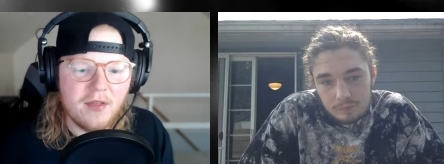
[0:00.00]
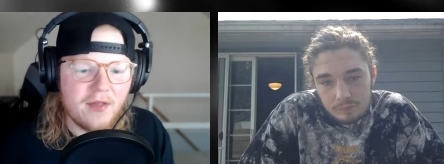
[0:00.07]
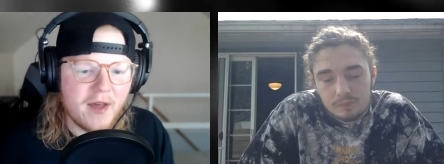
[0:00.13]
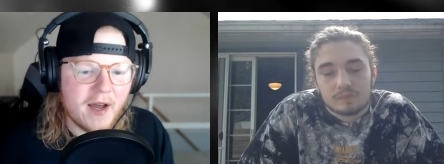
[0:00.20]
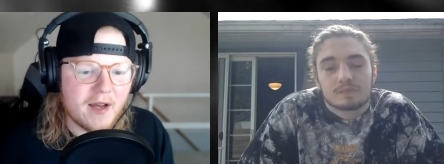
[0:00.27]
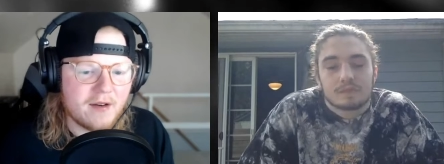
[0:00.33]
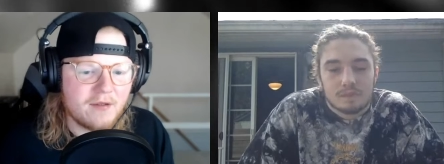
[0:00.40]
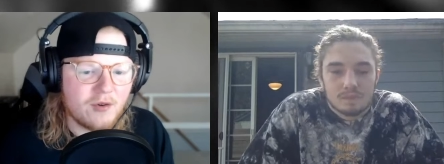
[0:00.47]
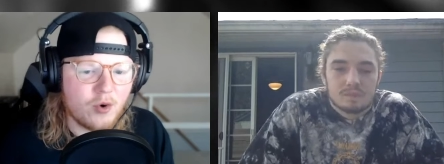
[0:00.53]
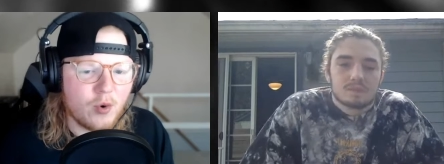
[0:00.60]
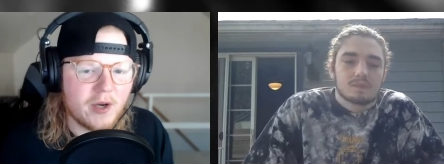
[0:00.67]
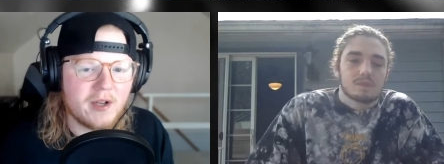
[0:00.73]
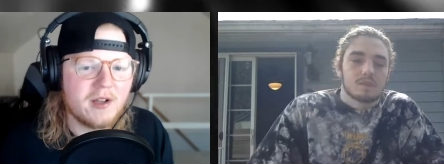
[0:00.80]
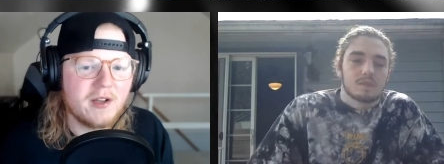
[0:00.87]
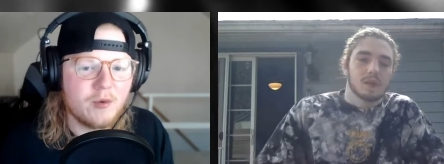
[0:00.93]
Speaker 1: And that
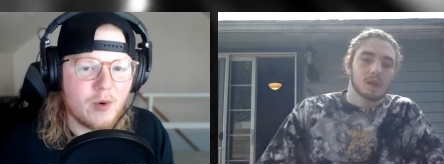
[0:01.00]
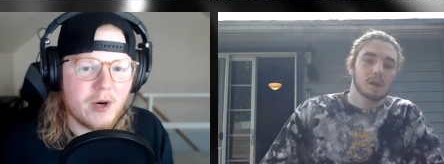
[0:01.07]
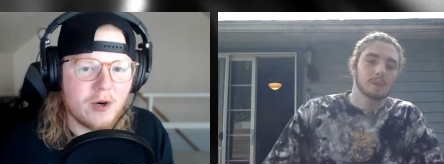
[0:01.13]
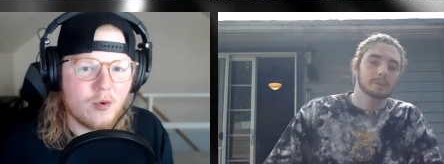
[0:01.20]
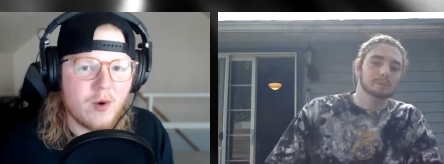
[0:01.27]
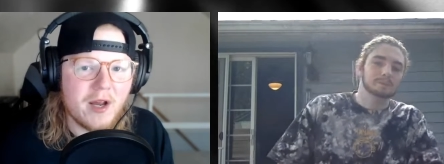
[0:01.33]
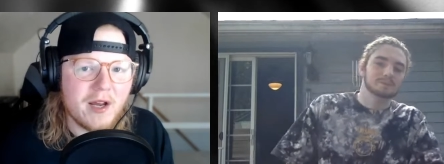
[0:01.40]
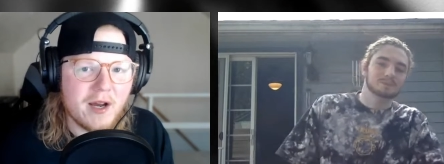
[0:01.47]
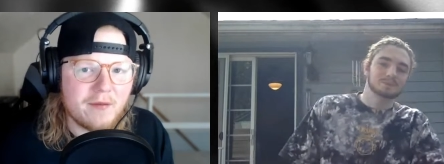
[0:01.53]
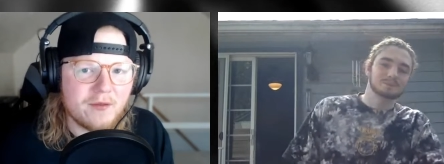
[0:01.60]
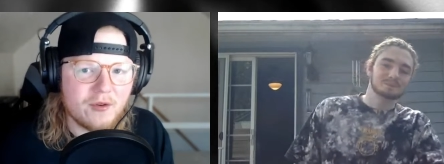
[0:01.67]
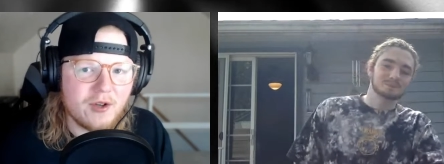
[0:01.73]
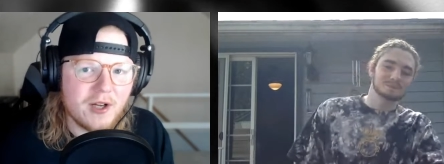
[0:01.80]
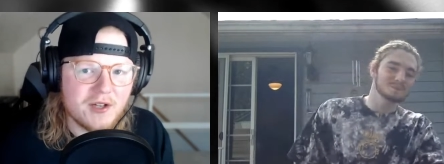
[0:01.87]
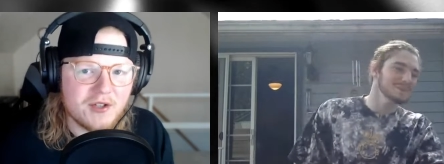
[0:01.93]
quickly went away
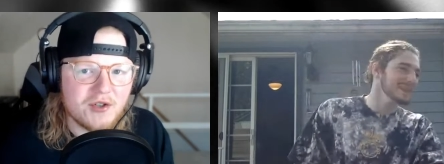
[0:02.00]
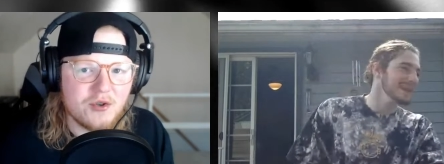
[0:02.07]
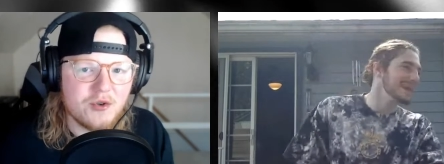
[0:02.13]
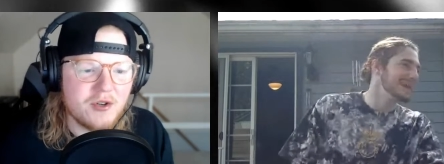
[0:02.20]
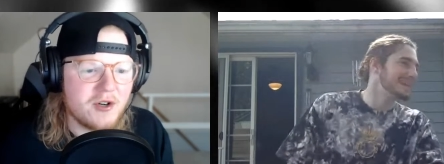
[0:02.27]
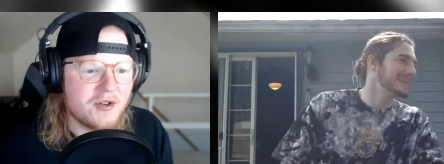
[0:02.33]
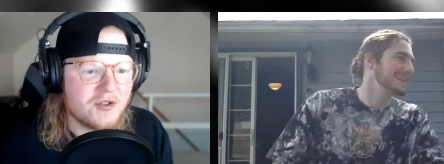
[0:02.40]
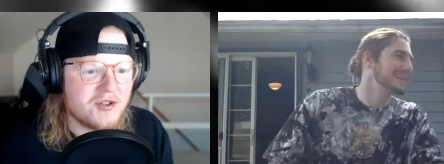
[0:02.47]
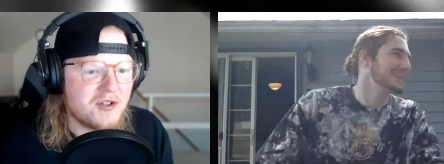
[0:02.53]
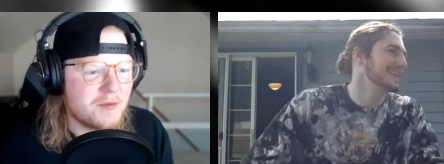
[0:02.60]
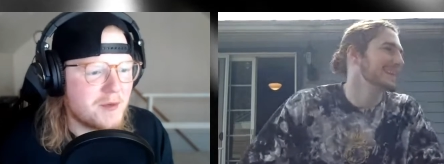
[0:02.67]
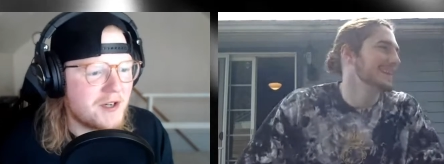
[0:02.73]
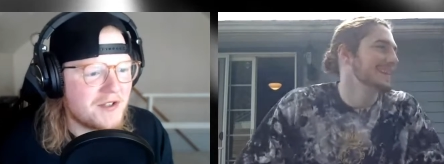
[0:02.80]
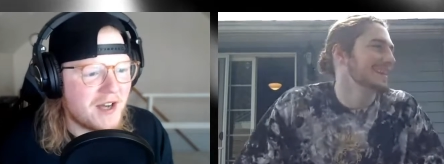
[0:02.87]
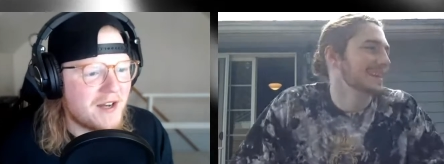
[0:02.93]
after like two years
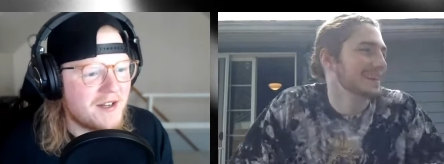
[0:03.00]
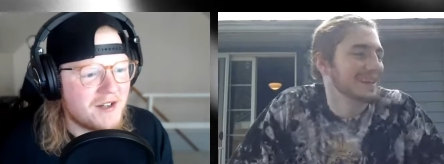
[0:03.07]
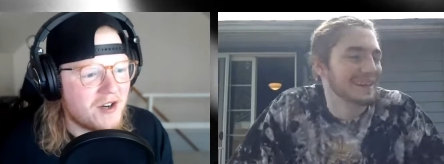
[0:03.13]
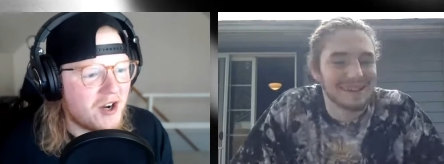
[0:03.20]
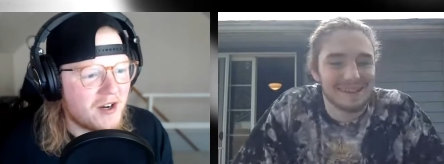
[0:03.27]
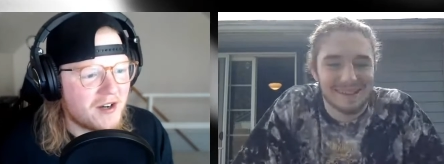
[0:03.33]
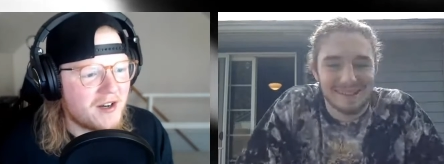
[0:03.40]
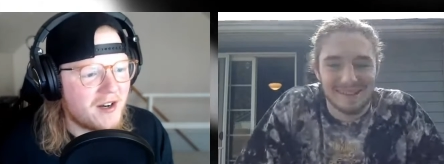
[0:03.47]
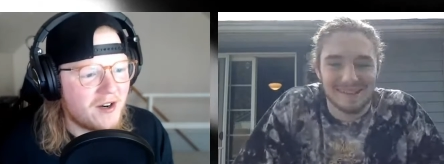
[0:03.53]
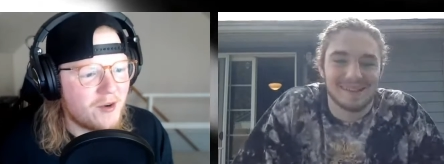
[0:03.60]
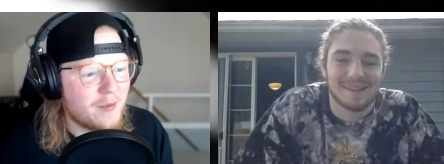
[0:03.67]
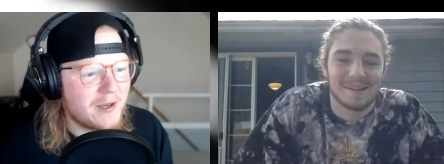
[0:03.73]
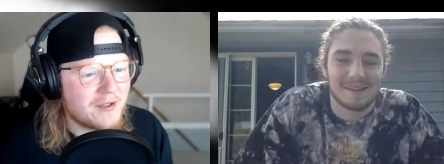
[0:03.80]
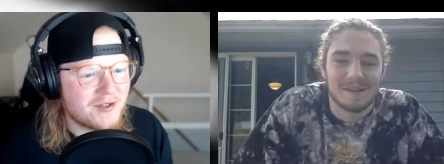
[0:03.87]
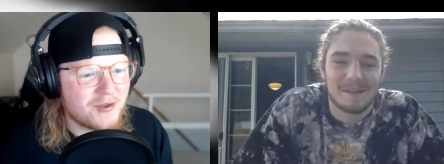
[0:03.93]
just because I did not
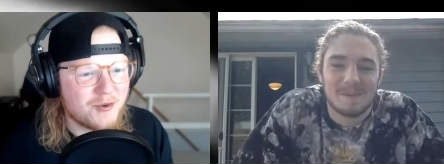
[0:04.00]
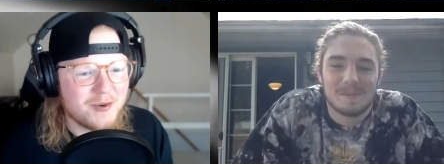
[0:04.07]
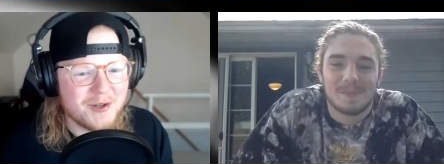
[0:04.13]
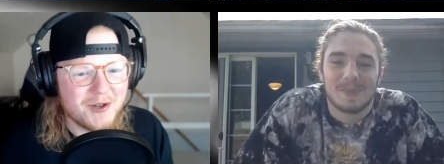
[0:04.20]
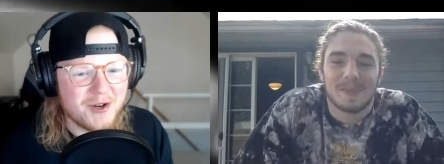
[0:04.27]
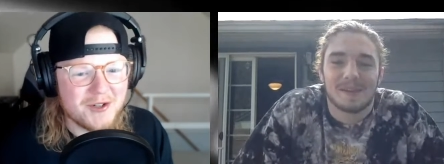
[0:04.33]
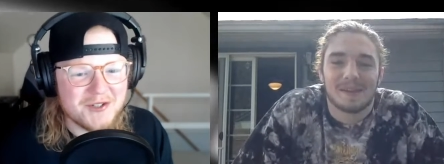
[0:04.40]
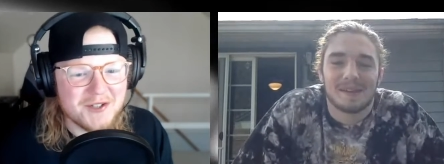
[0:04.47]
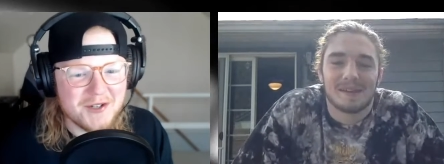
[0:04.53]
care about school at all.